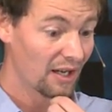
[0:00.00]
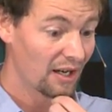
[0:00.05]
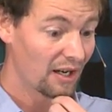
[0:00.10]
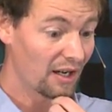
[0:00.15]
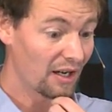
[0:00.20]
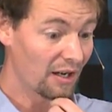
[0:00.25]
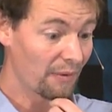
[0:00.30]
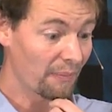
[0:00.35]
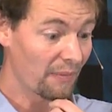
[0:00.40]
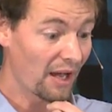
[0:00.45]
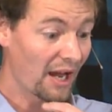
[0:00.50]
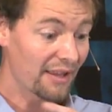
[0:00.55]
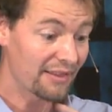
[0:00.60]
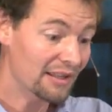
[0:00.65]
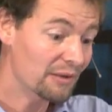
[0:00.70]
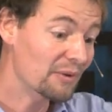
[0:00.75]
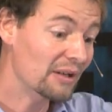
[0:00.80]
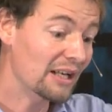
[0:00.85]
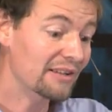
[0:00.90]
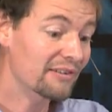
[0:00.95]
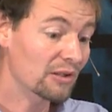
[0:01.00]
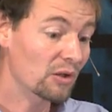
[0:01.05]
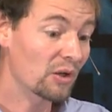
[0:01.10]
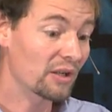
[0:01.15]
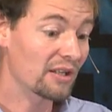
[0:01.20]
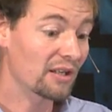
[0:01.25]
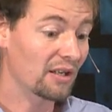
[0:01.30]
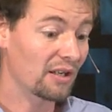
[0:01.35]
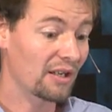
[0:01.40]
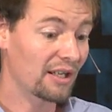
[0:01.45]
Um, I think we, let's, go,
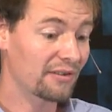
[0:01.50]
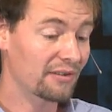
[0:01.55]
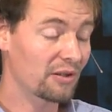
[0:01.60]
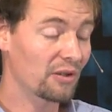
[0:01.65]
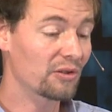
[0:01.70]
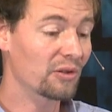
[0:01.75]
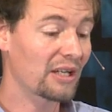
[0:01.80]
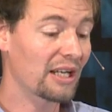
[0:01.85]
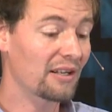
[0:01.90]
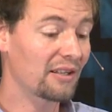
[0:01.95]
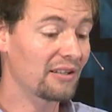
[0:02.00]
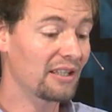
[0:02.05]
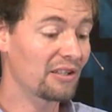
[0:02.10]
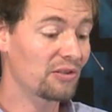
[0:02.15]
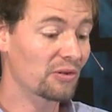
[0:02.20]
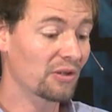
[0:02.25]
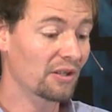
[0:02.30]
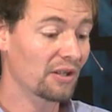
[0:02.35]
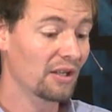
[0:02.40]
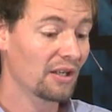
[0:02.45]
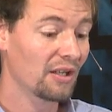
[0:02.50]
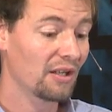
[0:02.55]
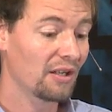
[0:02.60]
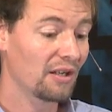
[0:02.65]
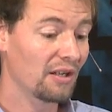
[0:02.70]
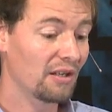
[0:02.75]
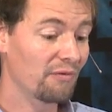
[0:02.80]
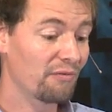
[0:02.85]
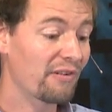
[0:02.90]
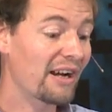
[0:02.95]
let's go to get a detour
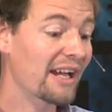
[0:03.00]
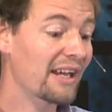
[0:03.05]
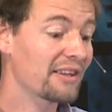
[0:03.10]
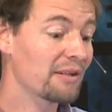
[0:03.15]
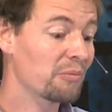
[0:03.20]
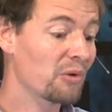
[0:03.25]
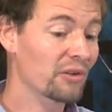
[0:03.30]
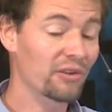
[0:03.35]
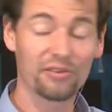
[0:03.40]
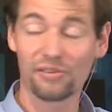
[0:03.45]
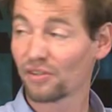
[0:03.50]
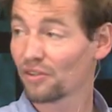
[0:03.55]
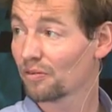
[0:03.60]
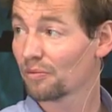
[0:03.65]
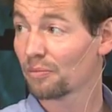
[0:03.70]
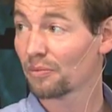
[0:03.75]
um, via the monster